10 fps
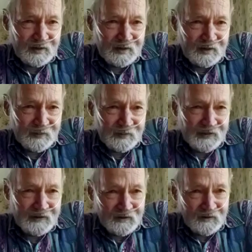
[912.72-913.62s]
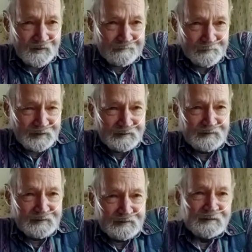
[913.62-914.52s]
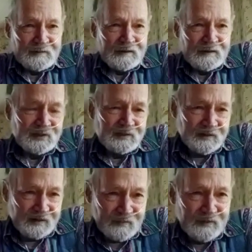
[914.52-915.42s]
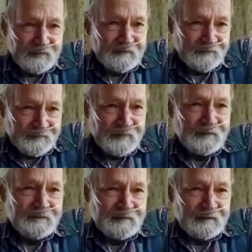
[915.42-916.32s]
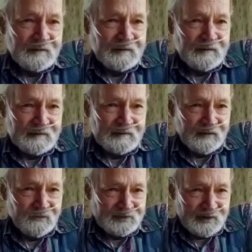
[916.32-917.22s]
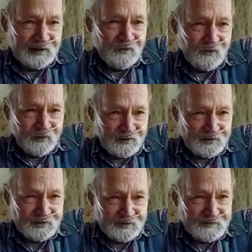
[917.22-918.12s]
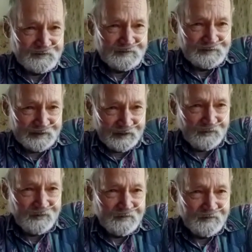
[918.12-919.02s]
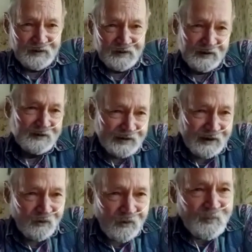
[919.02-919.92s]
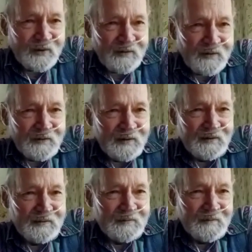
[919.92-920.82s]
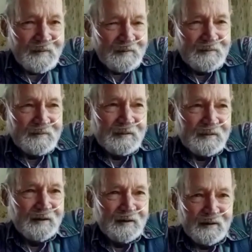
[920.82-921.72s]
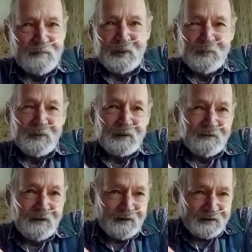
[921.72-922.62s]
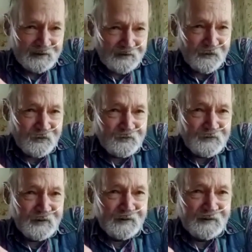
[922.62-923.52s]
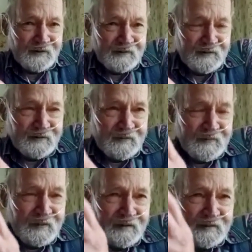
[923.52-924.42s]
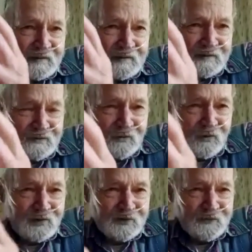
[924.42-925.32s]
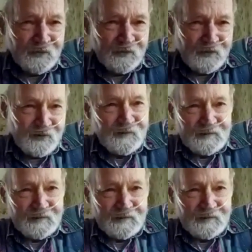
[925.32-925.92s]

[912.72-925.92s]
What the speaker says: hill, and it was a cabin, and that was the Air Watch tower. Not a tower, but they had people a telephone and watched for,